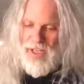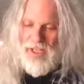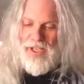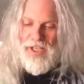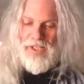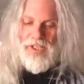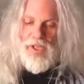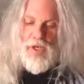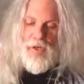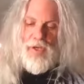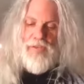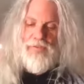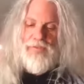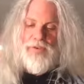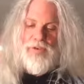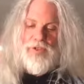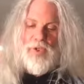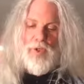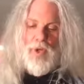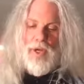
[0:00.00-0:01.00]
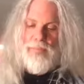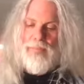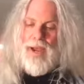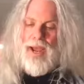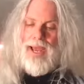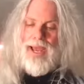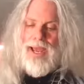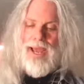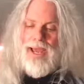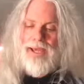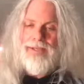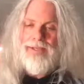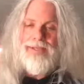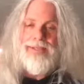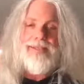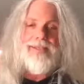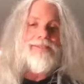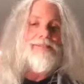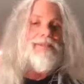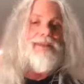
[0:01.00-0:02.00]
So if you join my
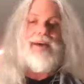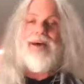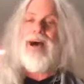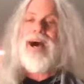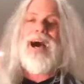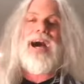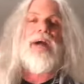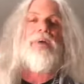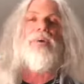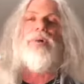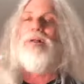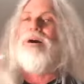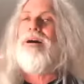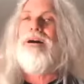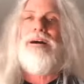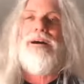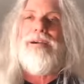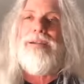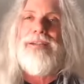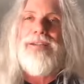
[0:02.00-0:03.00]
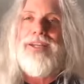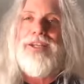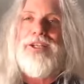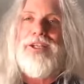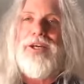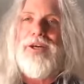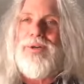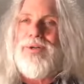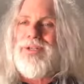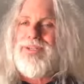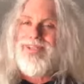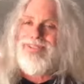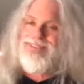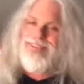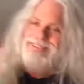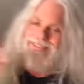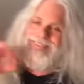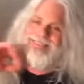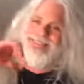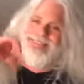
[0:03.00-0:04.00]
haters, I will hardly notice.
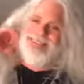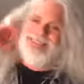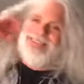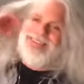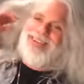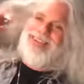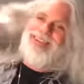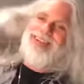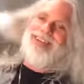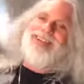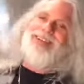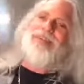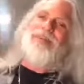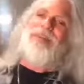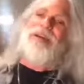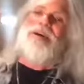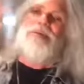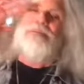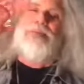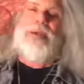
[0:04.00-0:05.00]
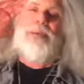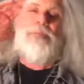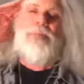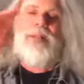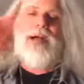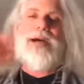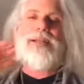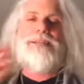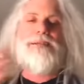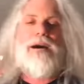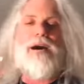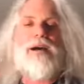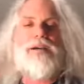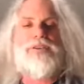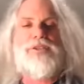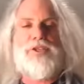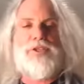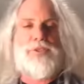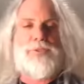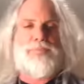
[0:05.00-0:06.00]
People I talk
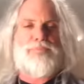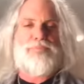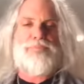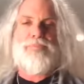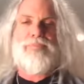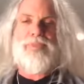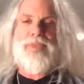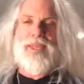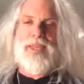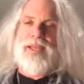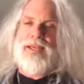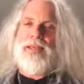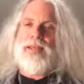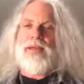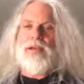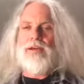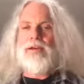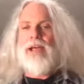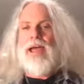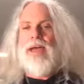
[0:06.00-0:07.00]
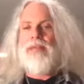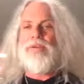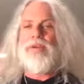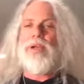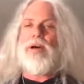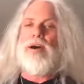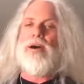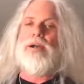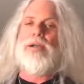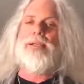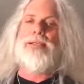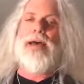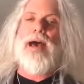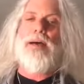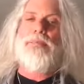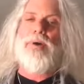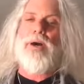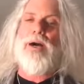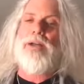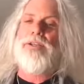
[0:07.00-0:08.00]
to are having a hard
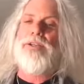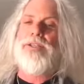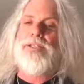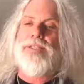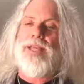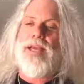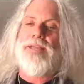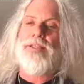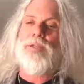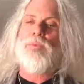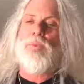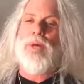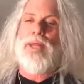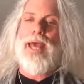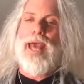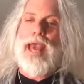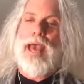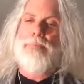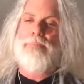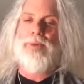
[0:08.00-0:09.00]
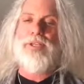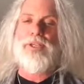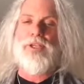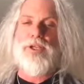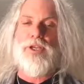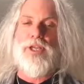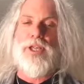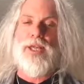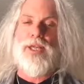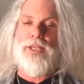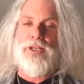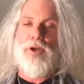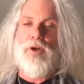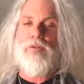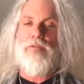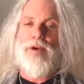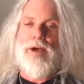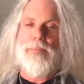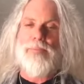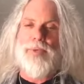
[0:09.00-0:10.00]
time understanding what happened in
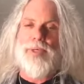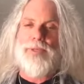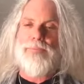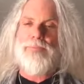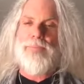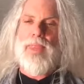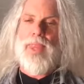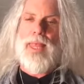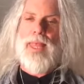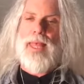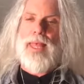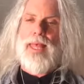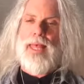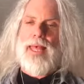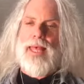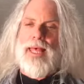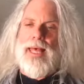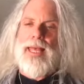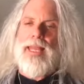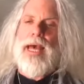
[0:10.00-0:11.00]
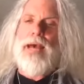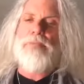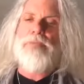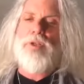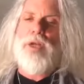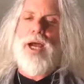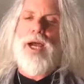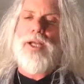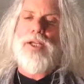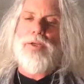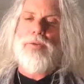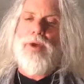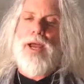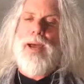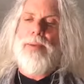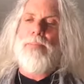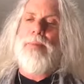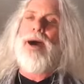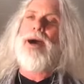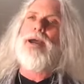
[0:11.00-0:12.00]
November, and I'm trying to
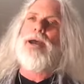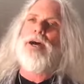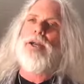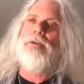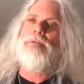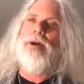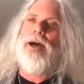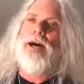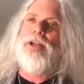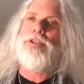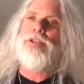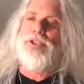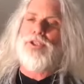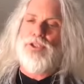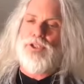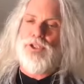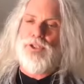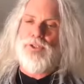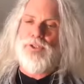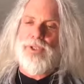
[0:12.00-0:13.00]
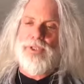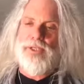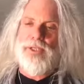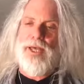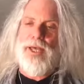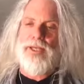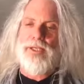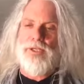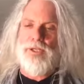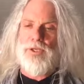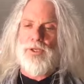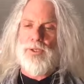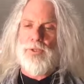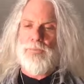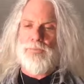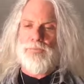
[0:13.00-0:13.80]
wrap my head around it too, just like you.